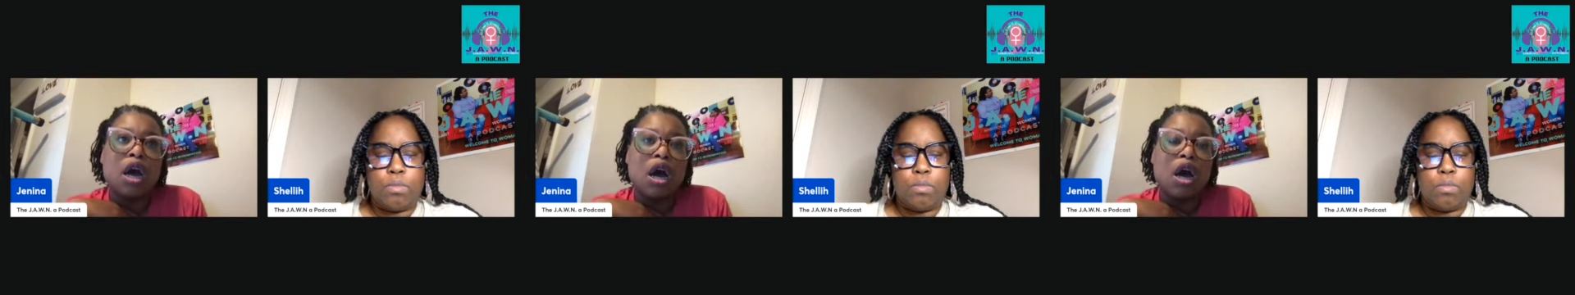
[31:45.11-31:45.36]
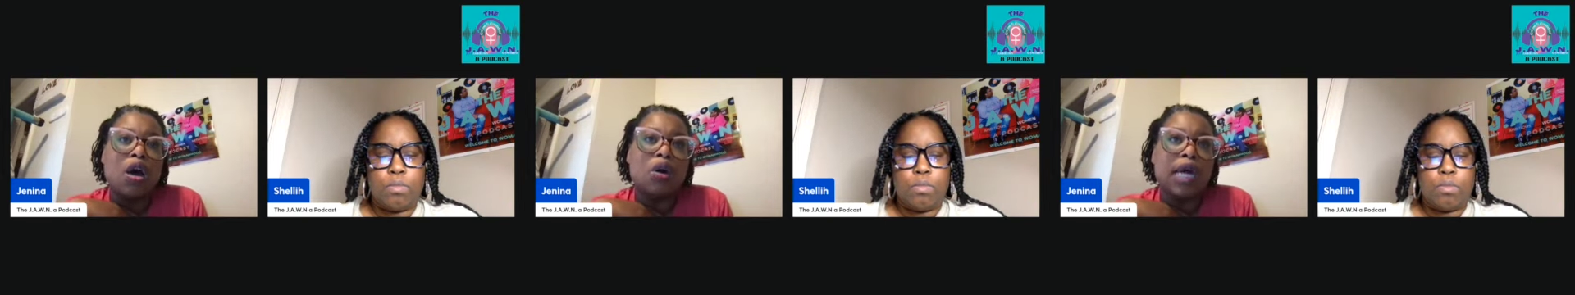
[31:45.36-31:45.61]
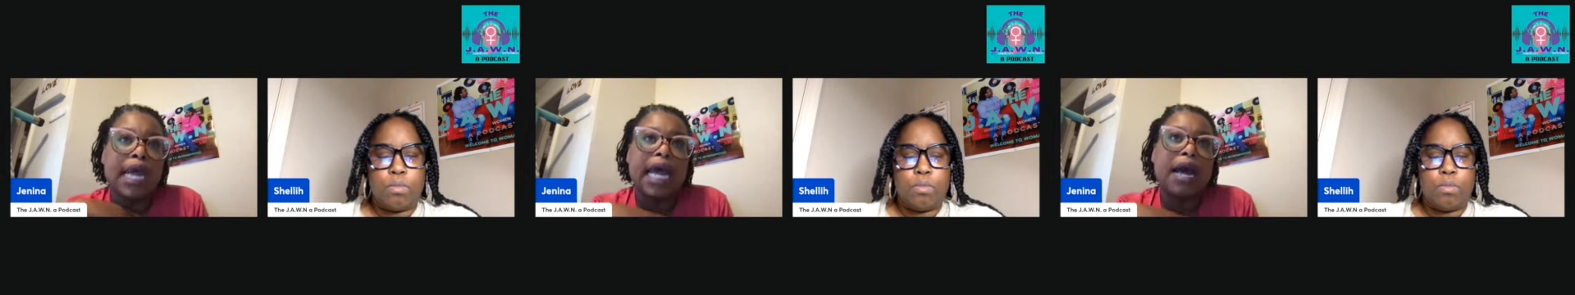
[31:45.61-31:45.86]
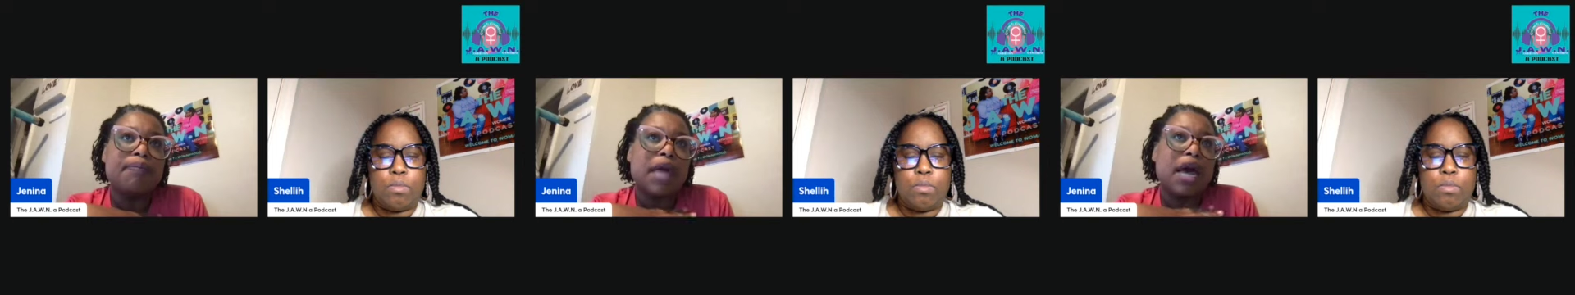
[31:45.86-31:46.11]
Speaker 1: "Oh, okay,
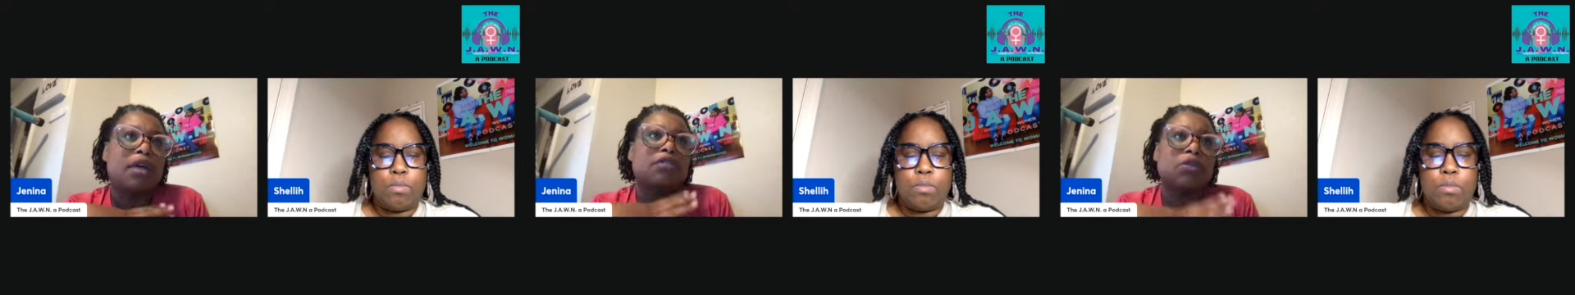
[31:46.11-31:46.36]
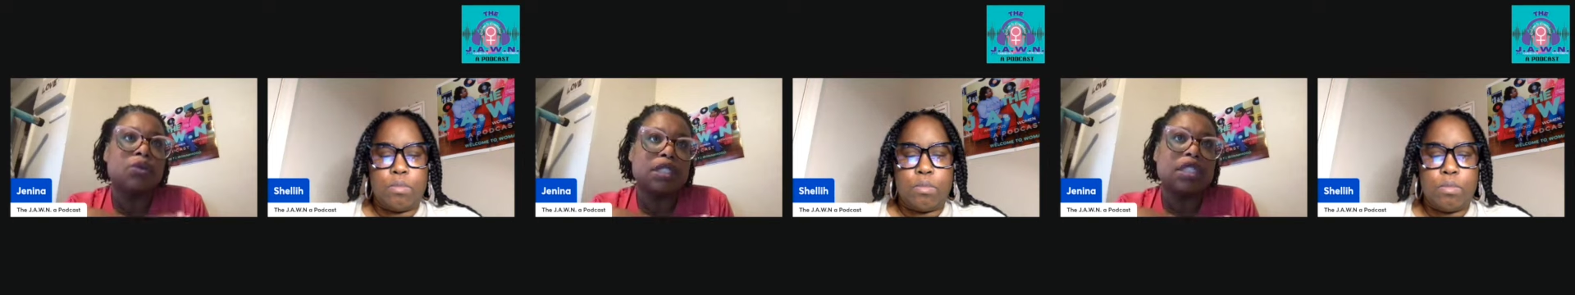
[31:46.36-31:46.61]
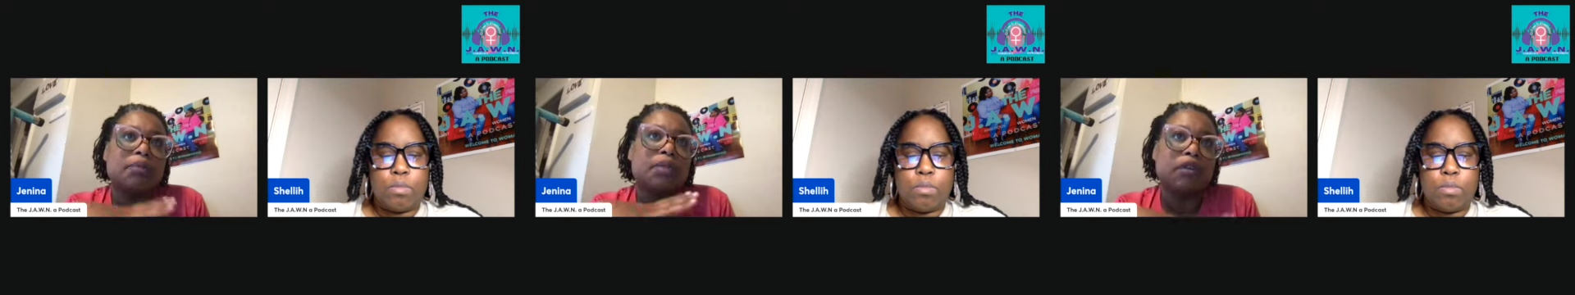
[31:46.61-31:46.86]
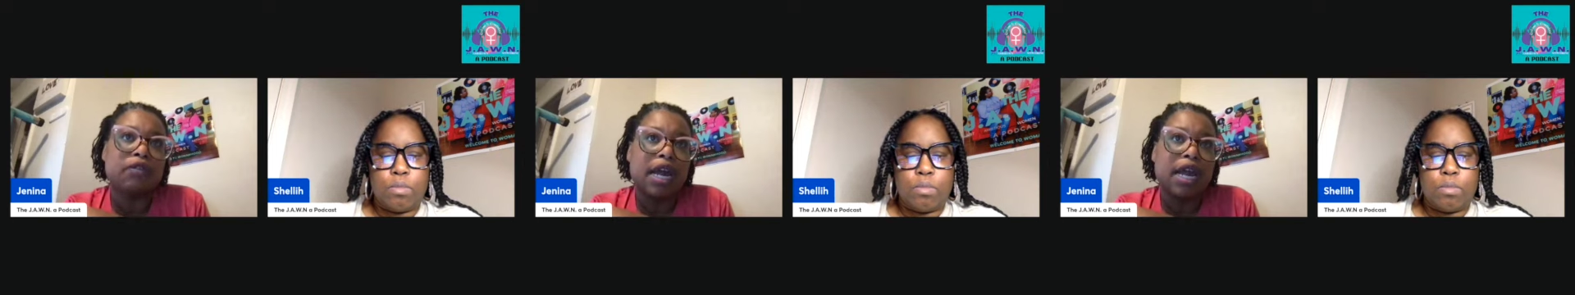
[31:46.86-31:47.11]
I'm not doing
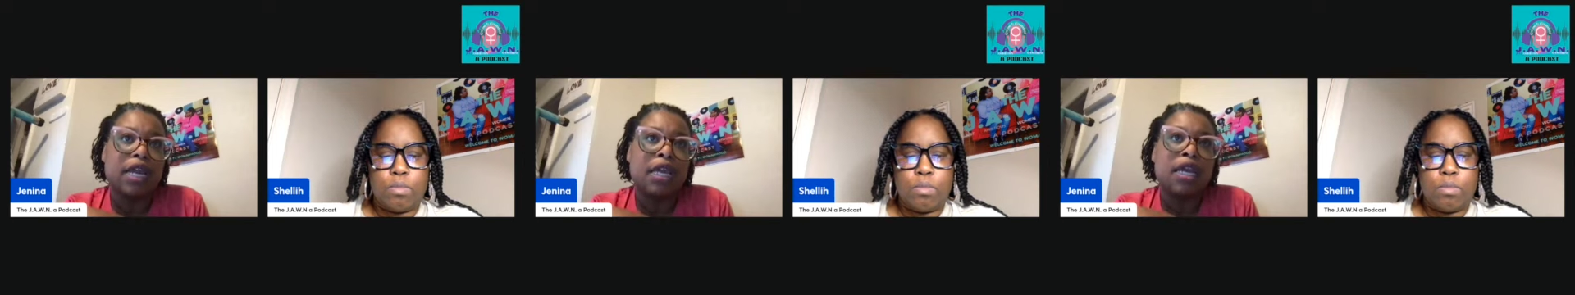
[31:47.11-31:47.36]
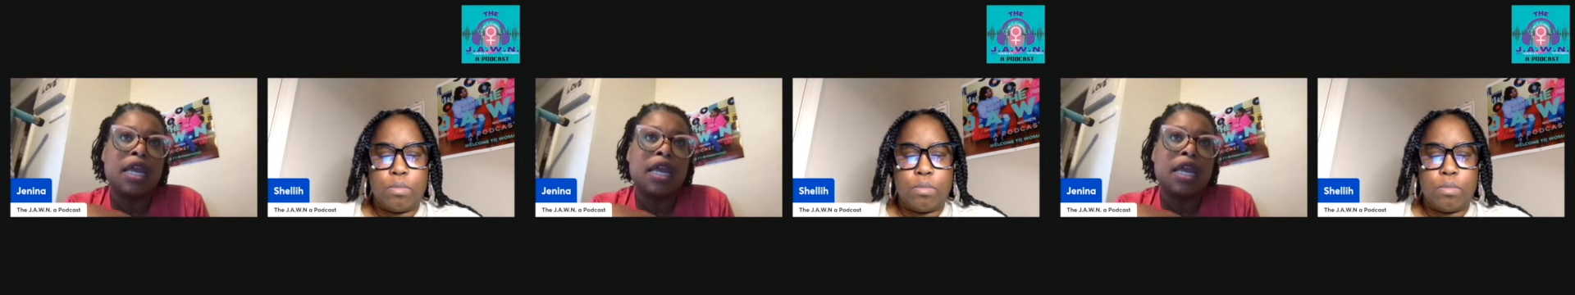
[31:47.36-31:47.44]
something right."